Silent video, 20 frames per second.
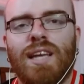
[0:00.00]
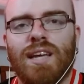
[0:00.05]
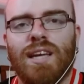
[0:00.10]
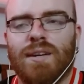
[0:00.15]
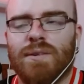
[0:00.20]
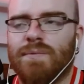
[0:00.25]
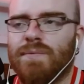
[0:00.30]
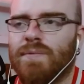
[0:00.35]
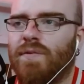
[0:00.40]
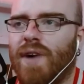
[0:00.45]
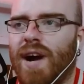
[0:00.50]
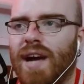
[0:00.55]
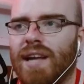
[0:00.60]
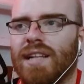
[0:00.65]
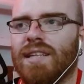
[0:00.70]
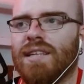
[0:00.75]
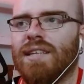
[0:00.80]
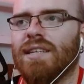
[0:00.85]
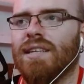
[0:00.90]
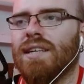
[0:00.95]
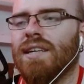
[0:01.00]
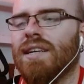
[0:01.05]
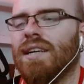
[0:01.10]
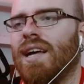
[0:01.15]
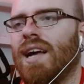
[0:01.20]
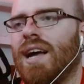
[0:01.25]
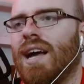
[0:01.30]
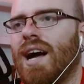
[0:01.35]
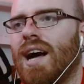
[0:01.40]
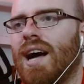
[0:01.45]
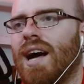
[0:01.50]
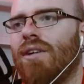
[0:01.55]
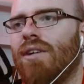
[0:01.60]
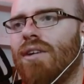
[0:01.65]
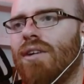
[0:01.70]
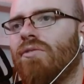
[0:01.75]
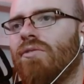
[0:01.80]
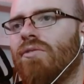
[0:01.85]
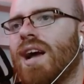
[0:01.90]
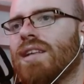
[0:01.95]
1 year, finally,
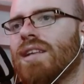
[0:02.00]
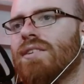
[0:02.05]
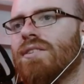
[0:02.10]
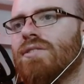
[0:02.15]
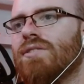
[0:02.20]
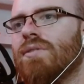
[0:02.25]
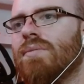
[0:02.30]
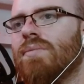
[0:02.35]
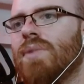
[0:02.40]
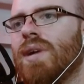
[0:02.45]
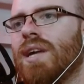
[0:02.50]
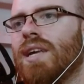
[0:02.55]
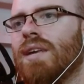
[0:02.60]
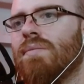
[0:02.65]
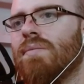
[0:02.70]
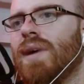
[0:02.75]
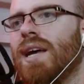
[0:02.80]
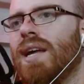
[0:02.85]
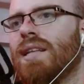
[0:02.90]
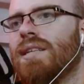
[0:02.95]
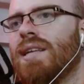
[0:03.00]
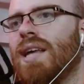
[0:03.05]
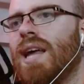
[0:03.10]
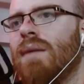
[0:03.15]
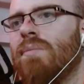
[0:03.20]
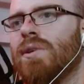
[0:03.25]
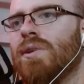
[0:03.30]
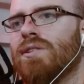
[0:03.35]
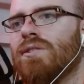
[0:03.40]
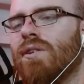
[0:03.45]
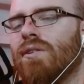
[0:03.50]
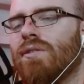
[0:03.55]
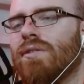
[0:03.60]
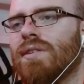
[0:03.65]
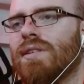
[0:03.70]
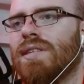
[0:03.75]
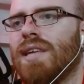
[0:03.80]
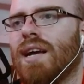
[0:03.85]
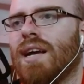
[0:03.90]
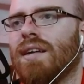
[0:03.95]
I'll be reacting to a Breaking Bad
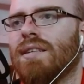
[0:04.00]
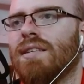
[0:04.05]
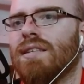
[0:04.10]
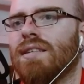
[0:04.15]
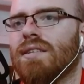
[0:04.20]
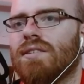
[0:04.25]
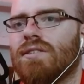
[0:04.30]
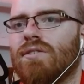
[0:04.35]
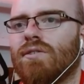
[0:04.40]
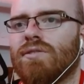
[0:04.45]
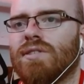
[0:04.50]
episode, second season.